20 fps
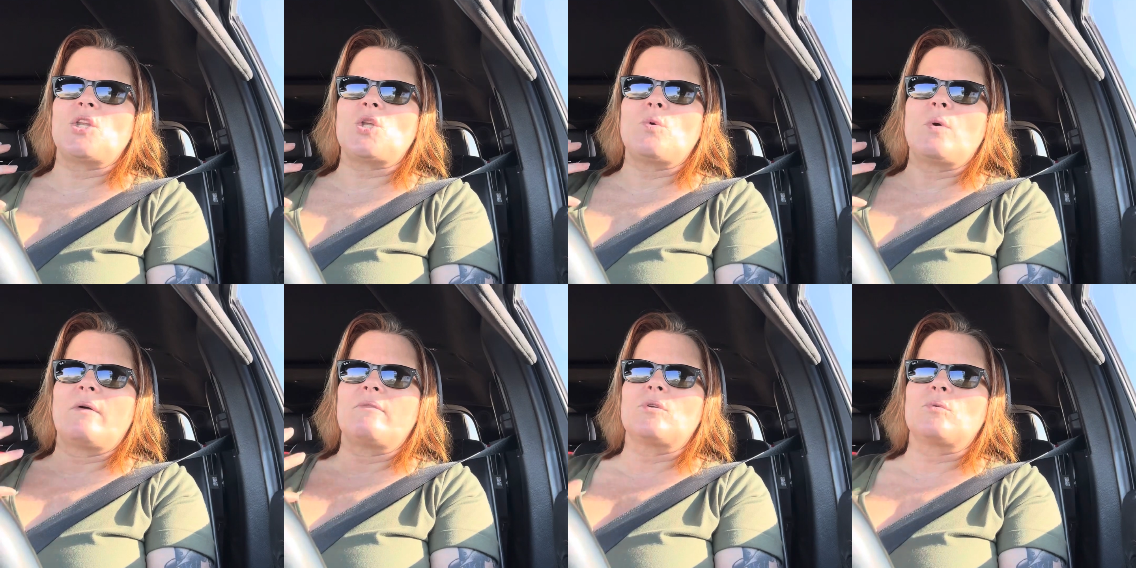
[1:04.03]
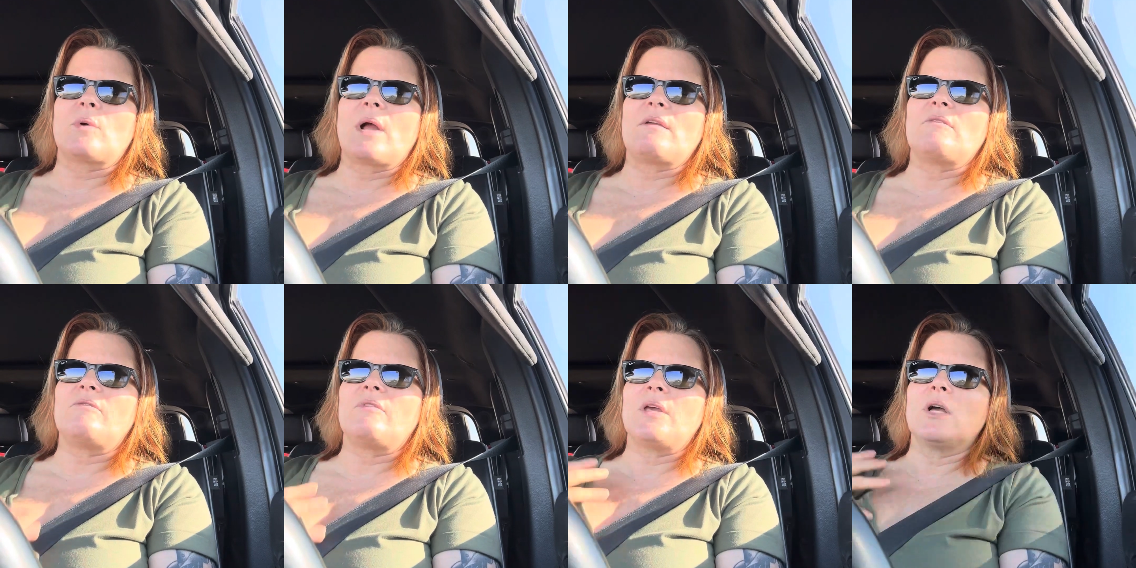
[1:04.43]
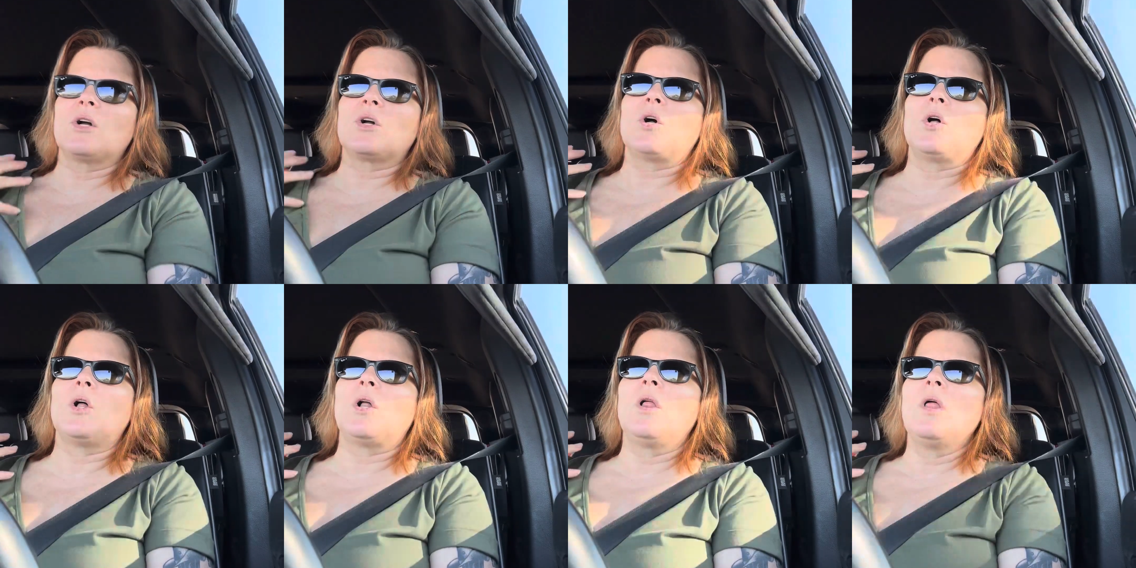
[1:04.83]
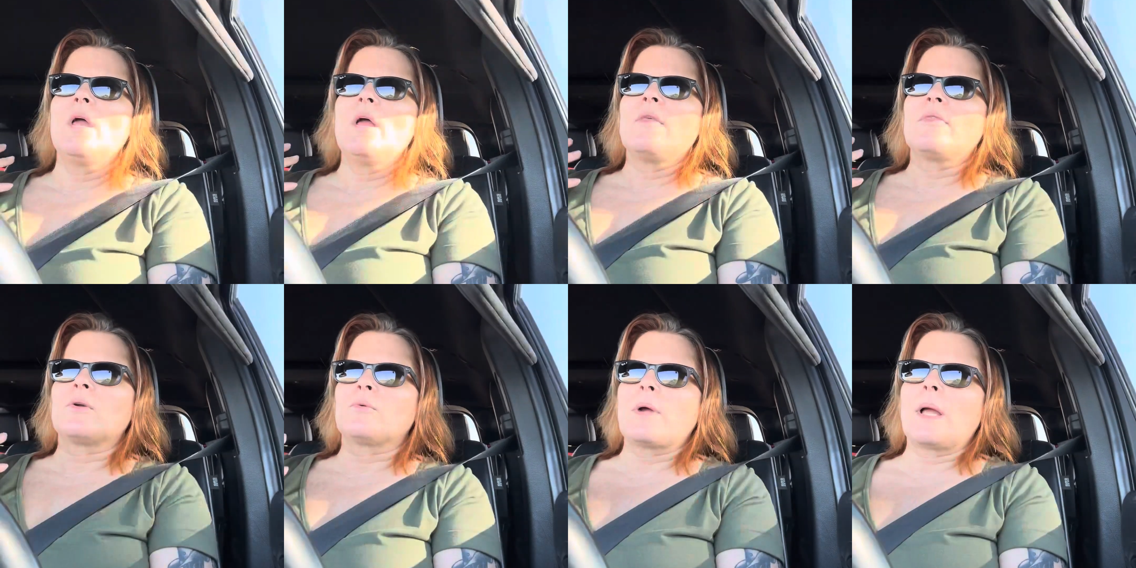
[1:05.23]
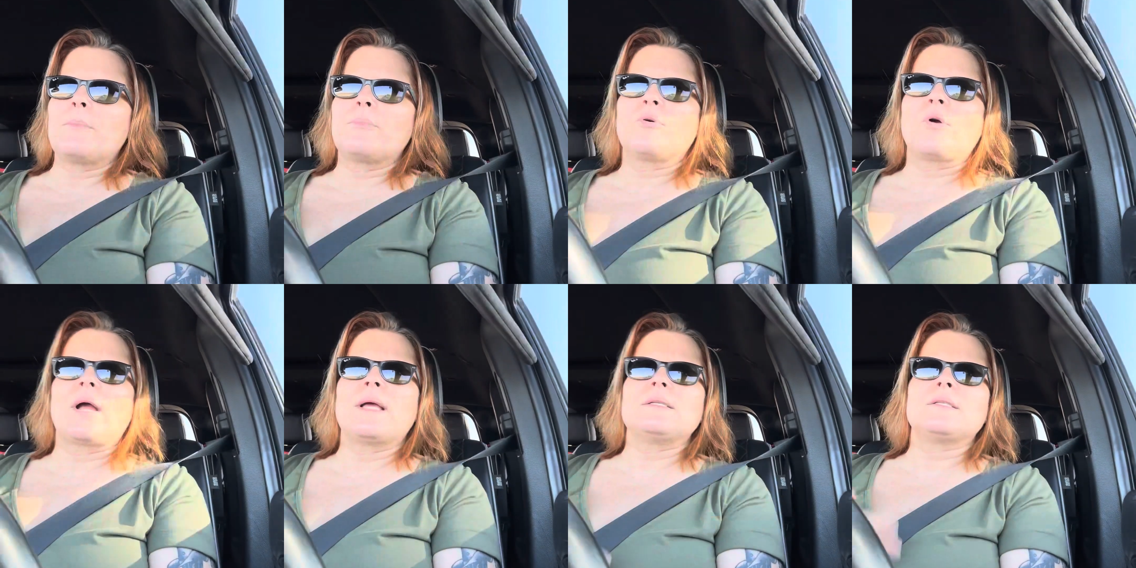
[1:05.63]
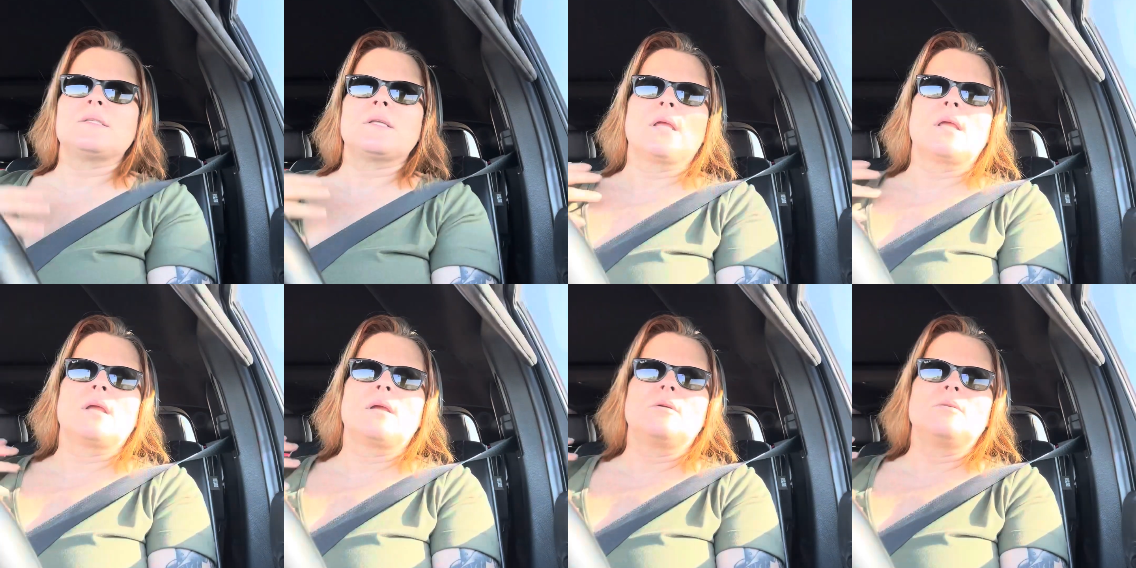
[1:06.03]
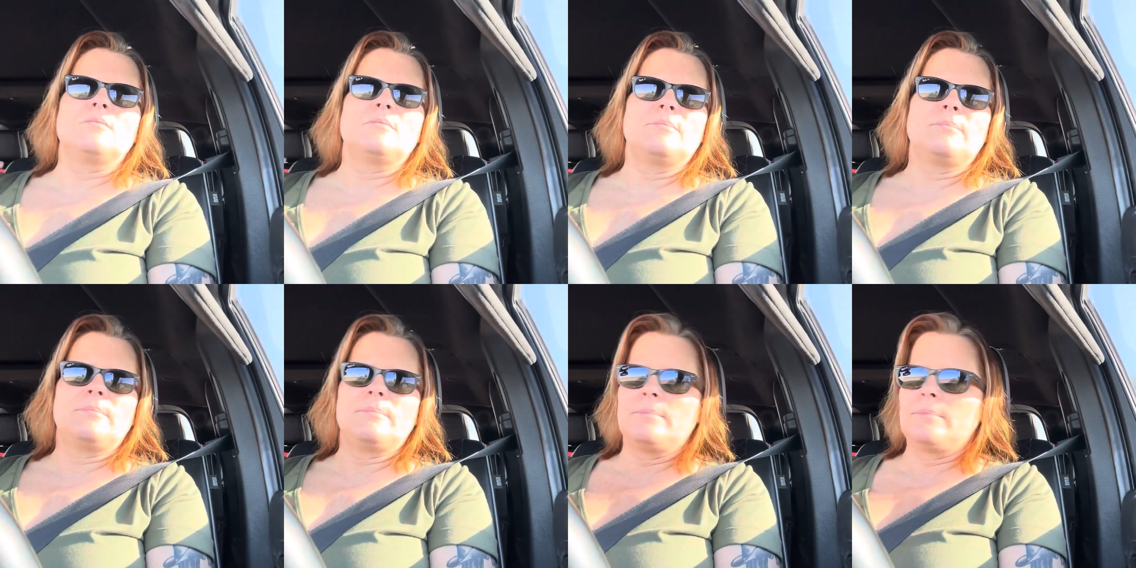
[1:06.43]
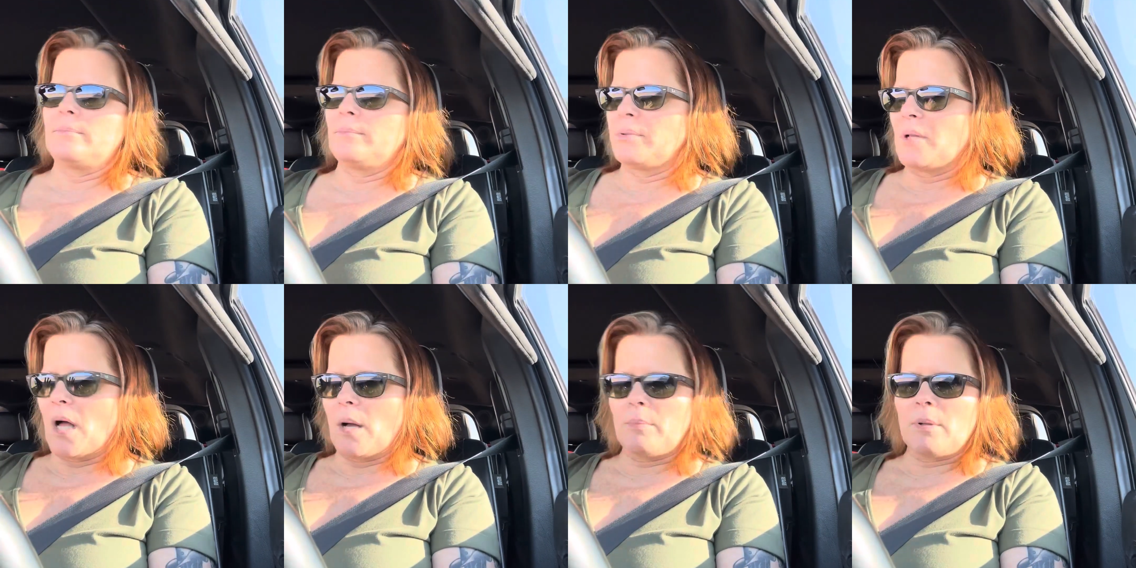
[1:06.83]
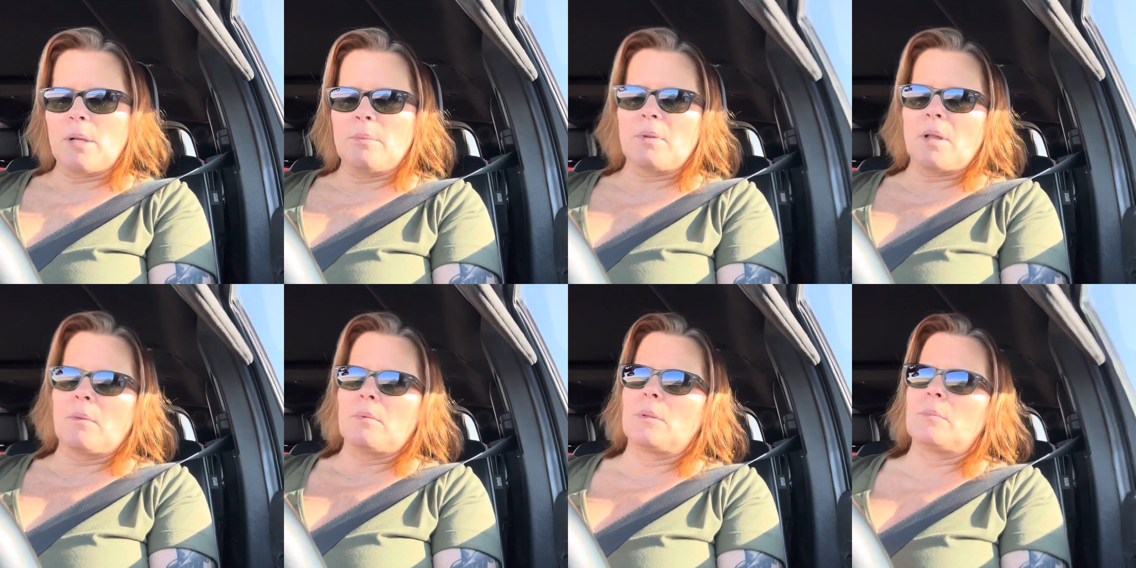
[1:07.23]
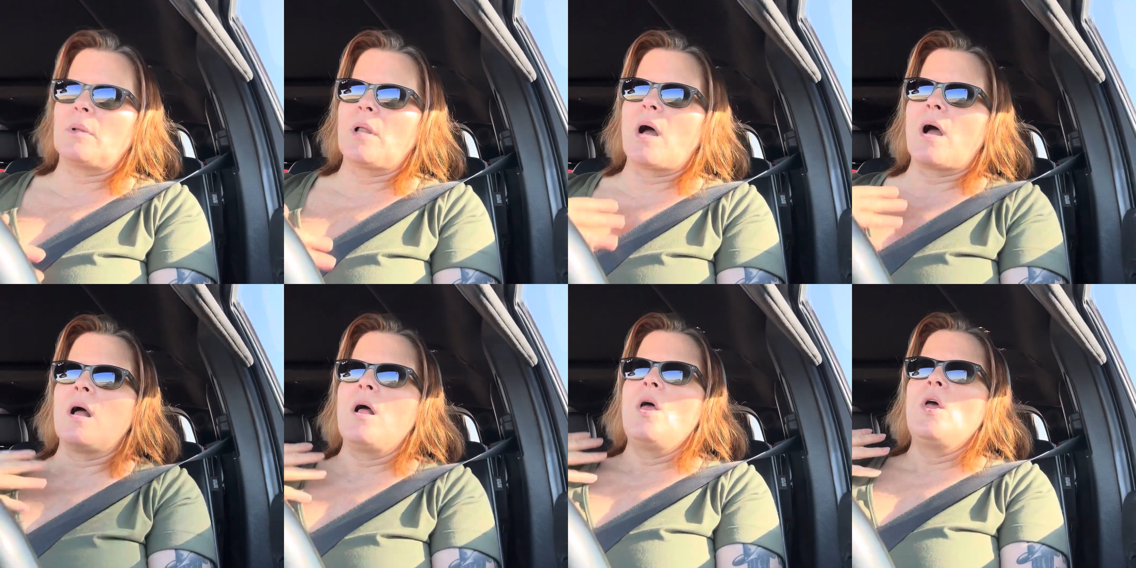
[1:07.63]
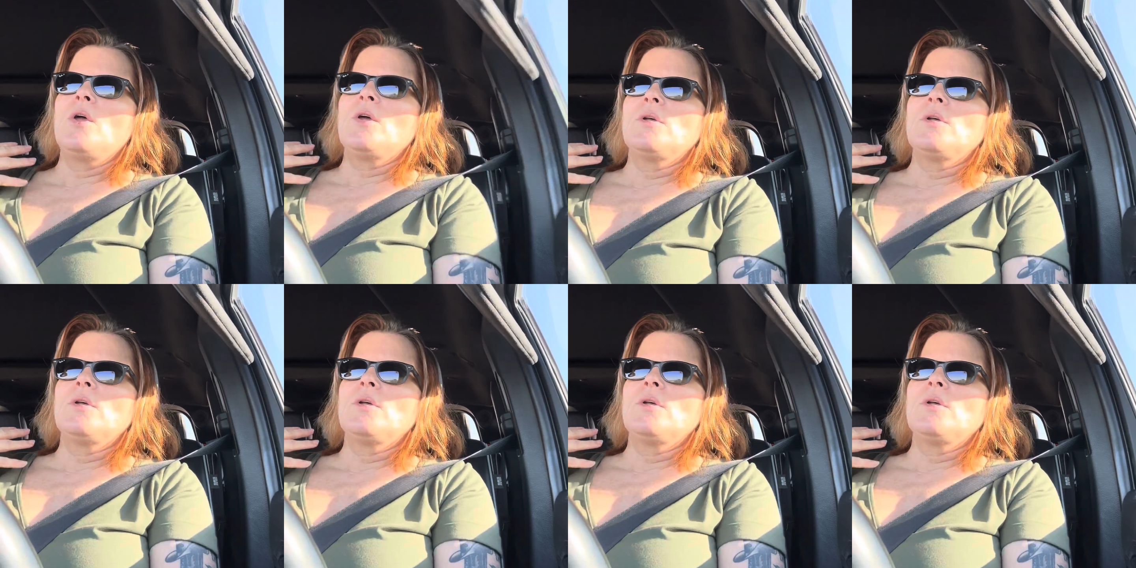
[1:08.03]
you have the right vehicle, the right pricing, blah, blah, blah, blah, blah.